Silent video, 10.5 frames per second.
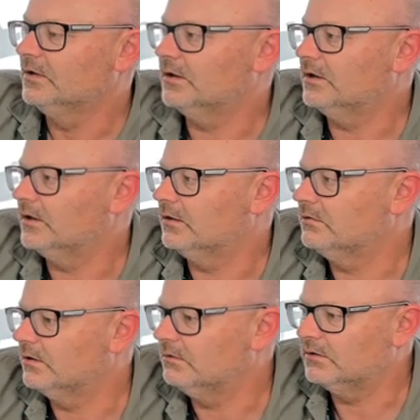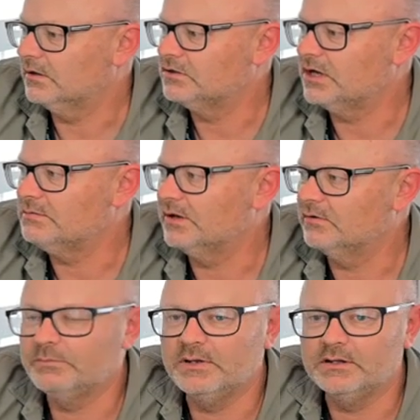you know a JBL
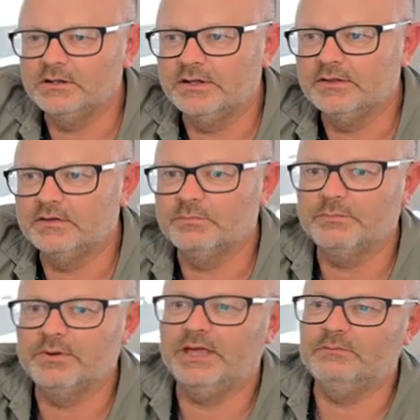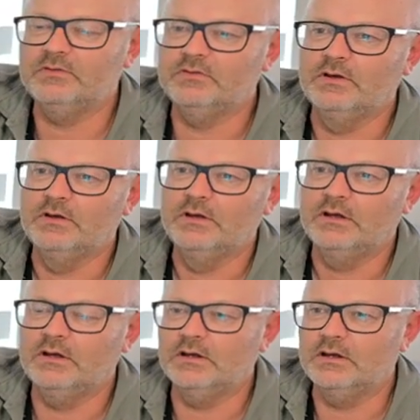speaker like this, but perhaps
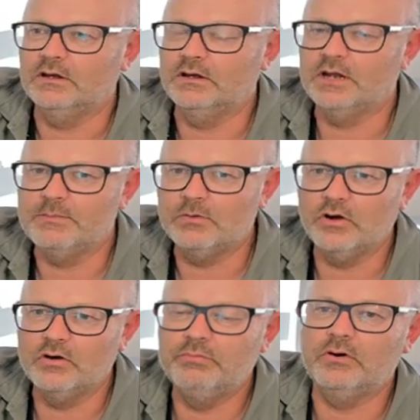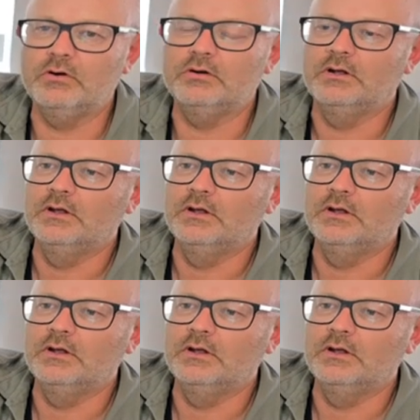an Apple HomePod.